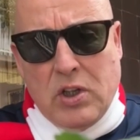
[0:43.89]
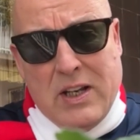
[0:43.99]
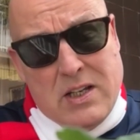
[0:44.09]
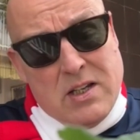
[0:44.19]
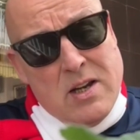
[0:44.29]

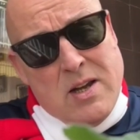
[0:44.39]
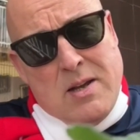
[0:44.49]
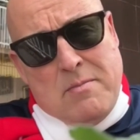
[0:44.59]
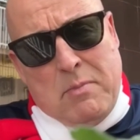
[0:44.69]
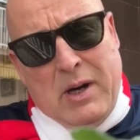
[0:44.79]
And this
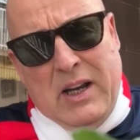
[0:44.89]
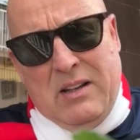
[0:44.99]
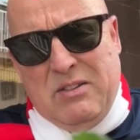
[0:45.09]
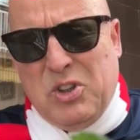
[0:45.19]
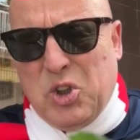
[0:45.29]
money
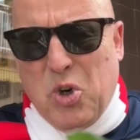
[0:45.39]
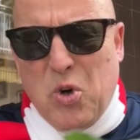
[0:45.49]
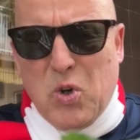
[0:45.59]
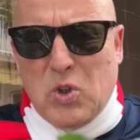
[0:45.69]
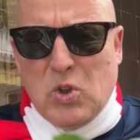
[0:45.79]

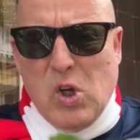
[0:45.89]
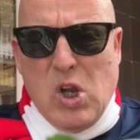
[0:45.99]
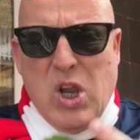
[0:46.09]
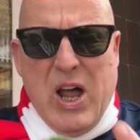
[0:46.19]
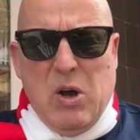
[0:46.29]
talks
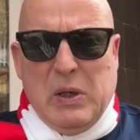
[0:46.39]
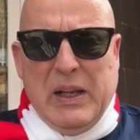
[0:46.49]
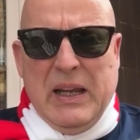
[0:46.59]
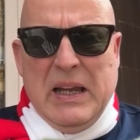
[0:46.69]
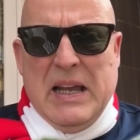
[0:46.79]

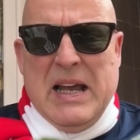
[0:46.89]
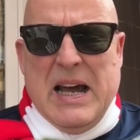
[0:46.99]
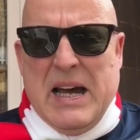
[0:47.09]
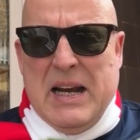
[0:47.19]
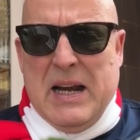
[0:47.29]
loudly
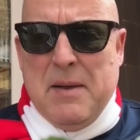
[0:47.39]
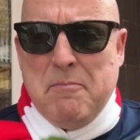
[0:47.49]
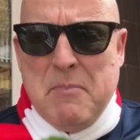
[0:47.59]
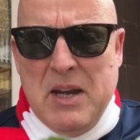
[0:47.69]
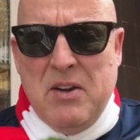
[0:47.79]
and in a
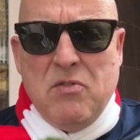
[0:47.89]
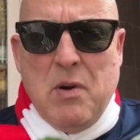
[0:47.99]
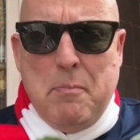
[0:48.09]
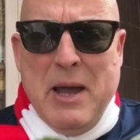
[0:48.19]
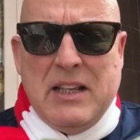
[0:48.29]
mean,
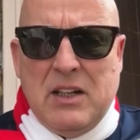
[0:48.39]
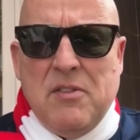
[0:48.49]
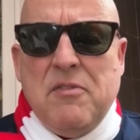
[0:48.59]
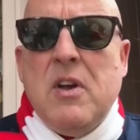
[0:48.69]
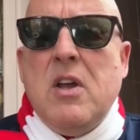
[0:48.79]

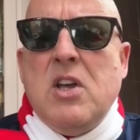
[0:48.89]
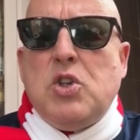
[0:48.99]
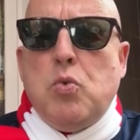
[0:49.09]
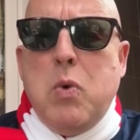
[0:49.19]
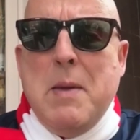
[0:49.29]
repetitive,
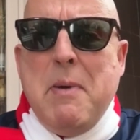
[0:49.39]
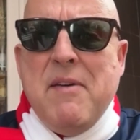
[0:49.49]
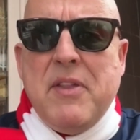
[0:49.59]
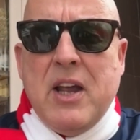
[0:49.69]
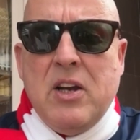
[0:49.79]
sweep
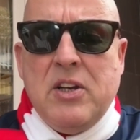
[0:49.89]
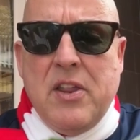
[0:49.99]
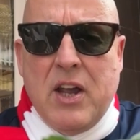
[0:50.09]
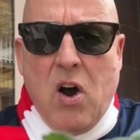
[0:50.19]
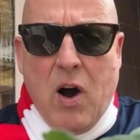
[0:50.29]
everything under
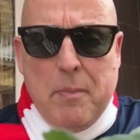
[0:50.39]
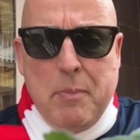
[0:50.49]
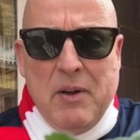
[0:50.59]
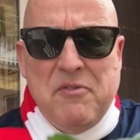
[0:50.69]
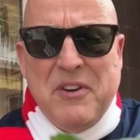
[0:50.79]
the
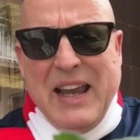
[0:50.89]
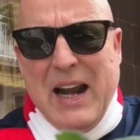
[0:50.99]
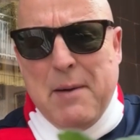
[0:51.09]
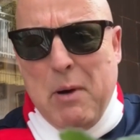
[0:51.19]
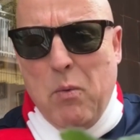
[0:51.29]
carpet,
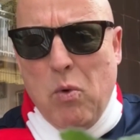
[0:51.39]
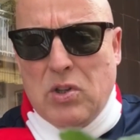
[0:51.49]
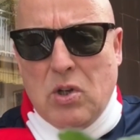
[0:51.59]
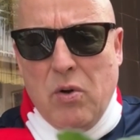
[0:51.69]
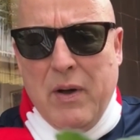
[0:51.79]
forget about
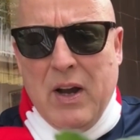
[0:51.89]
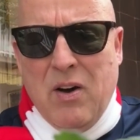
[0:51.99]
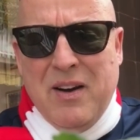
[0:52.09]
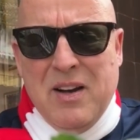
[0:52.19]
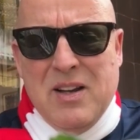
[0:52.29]
what's going
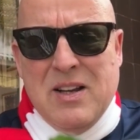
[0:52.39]
on,